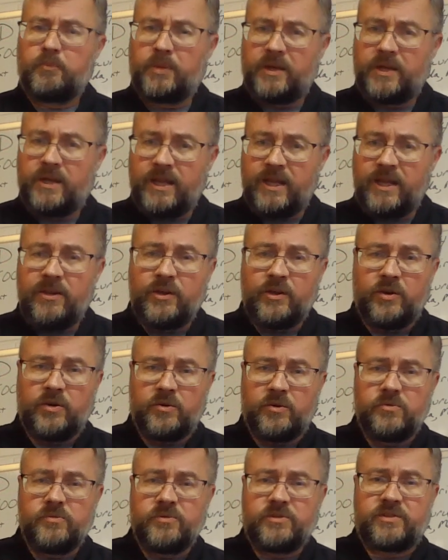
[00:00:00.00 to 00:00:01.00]
but He
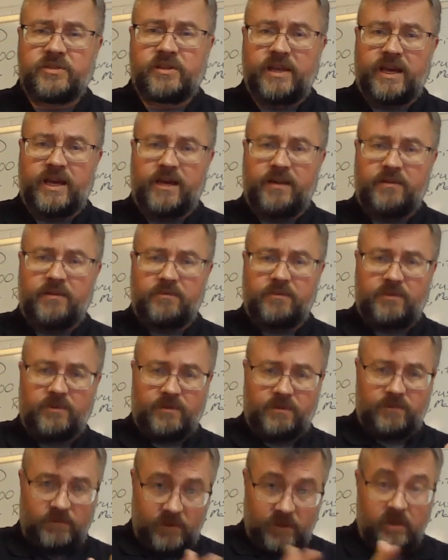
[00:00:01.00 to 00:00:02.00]
knows that
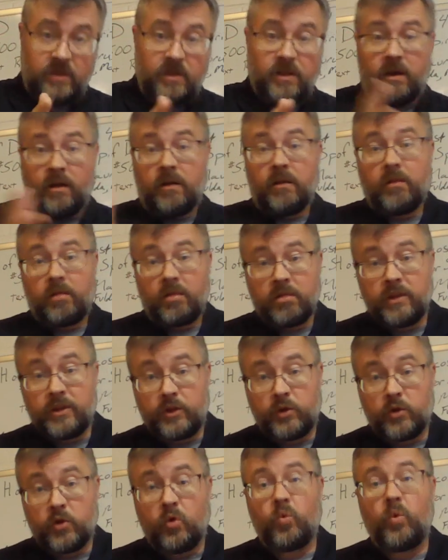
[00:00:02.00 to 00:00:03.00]
in a
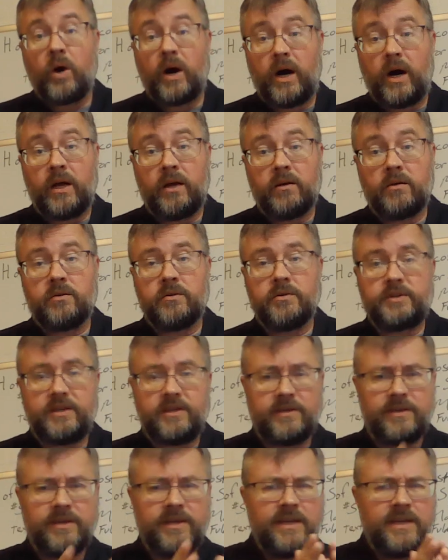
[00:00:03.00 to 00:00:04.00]
little while,
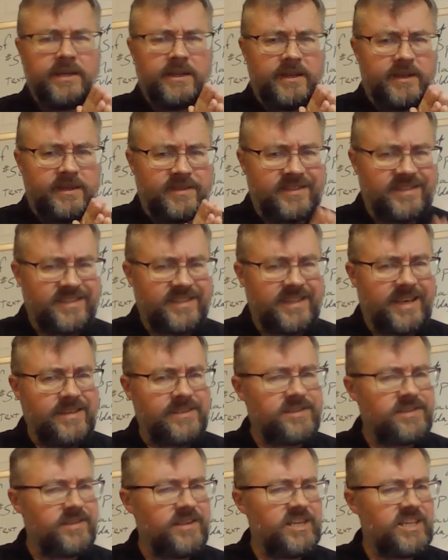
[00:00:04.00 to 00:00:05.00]
He
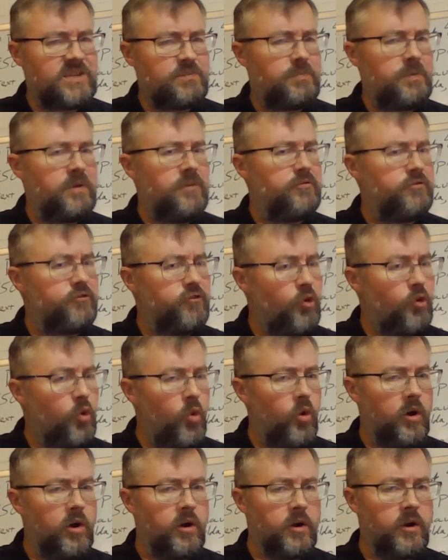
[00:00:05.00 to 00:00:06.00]
says this
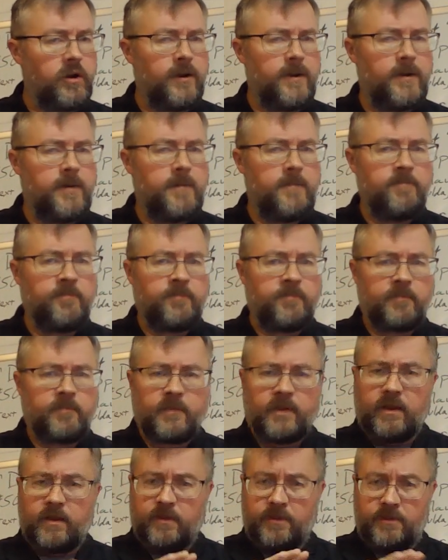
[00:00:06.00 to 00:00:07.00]
before
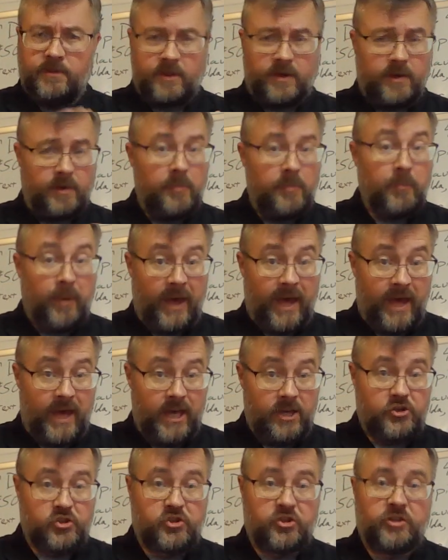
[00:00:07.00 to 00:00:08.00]
the
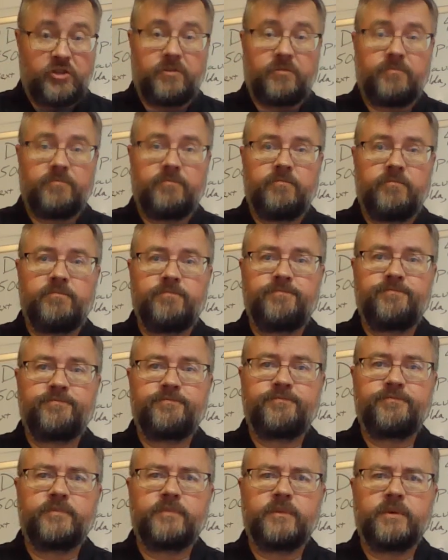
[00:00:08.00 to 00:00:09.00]
Passion,
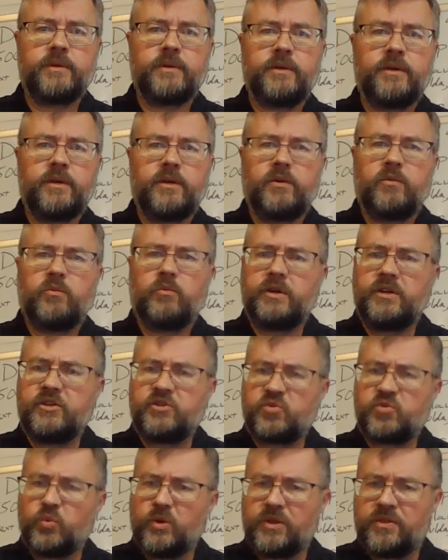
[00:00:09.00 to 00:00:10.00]
when
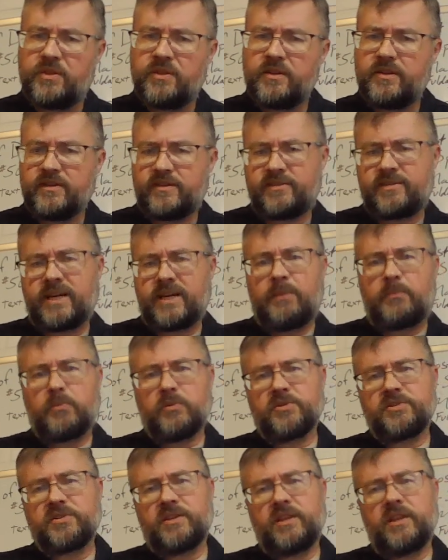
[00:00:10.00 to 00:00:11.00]
He's with the
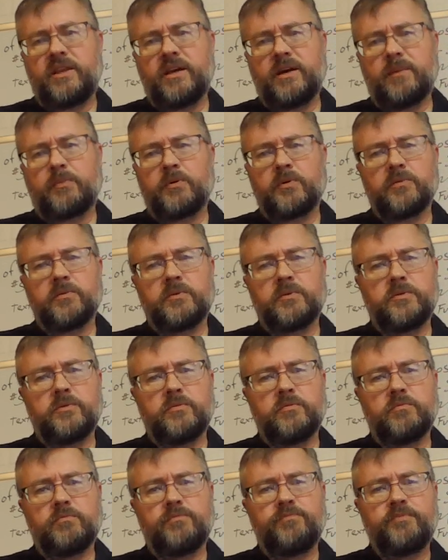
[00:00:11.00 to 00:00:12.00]
disciples in the upper
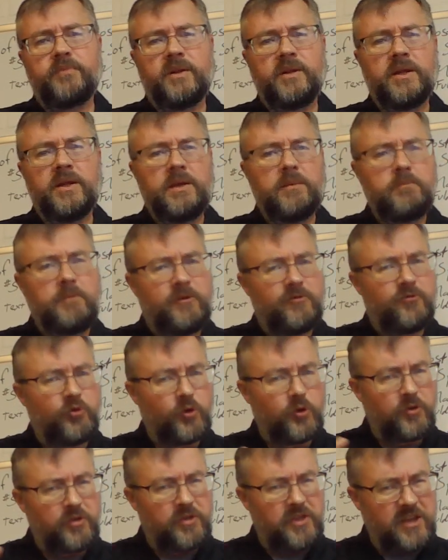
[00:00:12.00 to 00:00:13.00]
room,
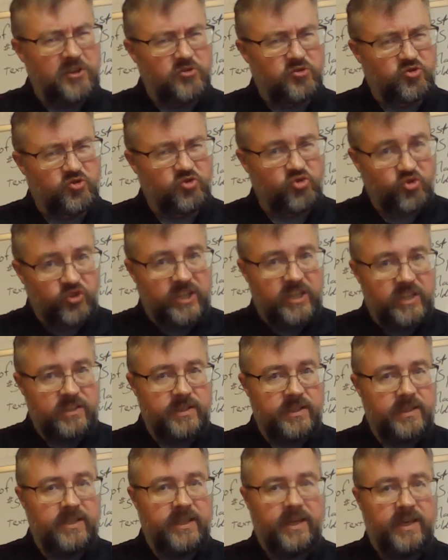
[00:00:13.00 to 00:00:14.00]
before things
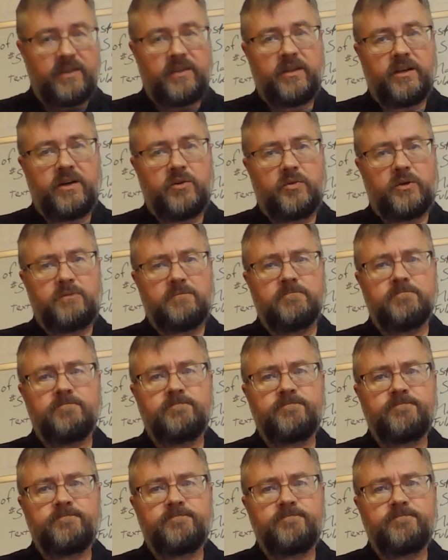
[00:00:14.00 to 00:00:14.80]
really get going.